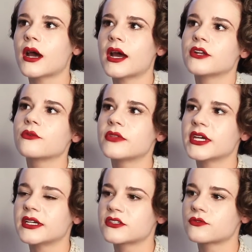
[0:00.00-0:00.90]
I don't
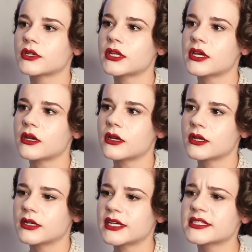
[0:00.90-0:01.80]
think it's really
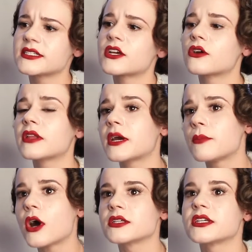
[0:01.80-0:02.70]
necessarily a
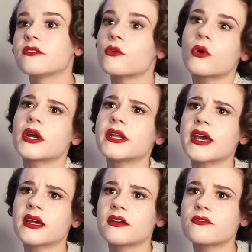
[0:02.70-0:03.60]
positive or a
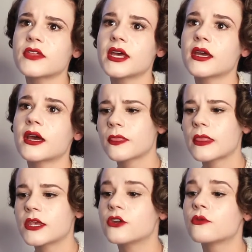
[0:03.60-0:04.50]
negative thing.
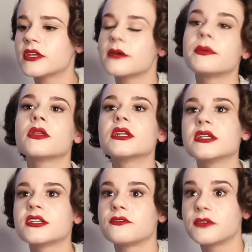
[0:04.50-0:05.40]
You know, the
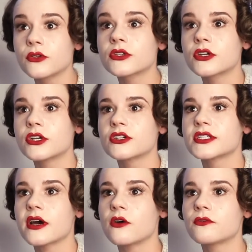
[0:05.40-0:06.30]
ability to filter
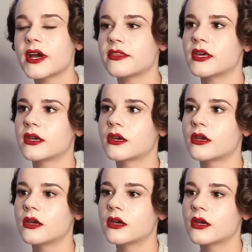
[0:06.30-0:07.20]
yourself, I think,
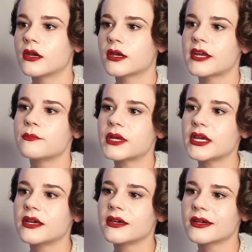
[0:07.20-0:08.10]
can
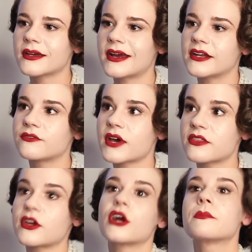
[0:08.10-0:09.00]
be kind of a
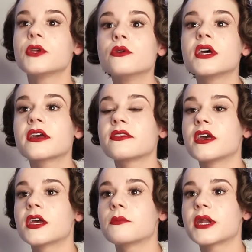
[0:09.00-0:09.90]
therapeutic
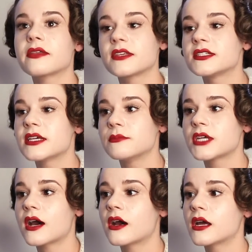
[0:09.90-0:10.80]
thing, but at the same
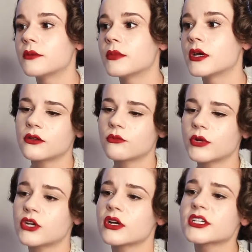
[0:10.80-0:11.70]
time,
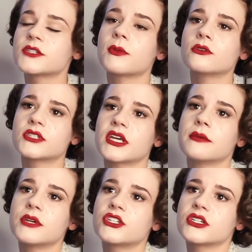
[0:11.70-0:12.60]
when you're exposed to
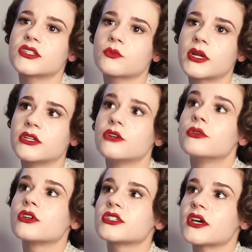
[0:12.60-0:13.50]
images, when you
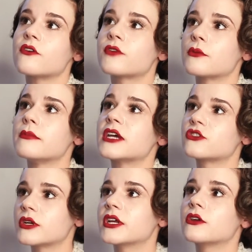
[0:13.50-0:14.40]
yourself are
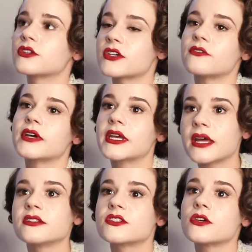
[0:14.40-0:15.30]
measuring yourself
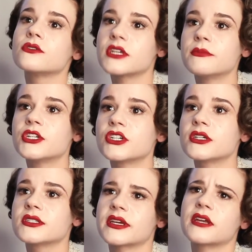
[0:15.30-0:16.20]
against those
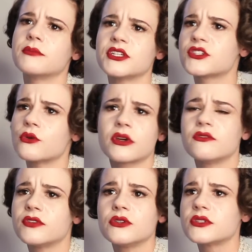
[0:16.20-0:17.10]
images, it can be so
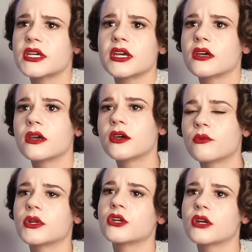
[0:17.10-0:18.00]
confusing
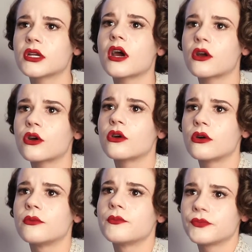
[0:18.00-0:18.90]
when you're a young
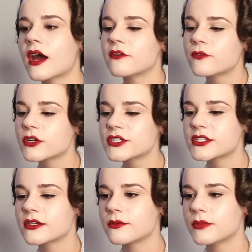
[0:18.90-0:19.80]
girl. I
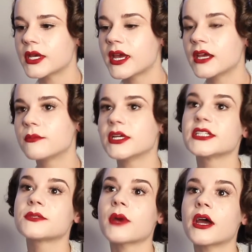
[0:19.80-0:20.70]
first became
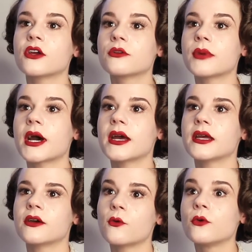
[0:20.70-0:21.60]
inspired
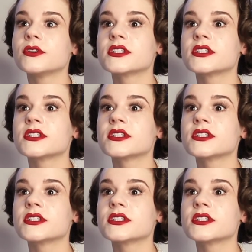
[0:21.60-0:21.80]
by old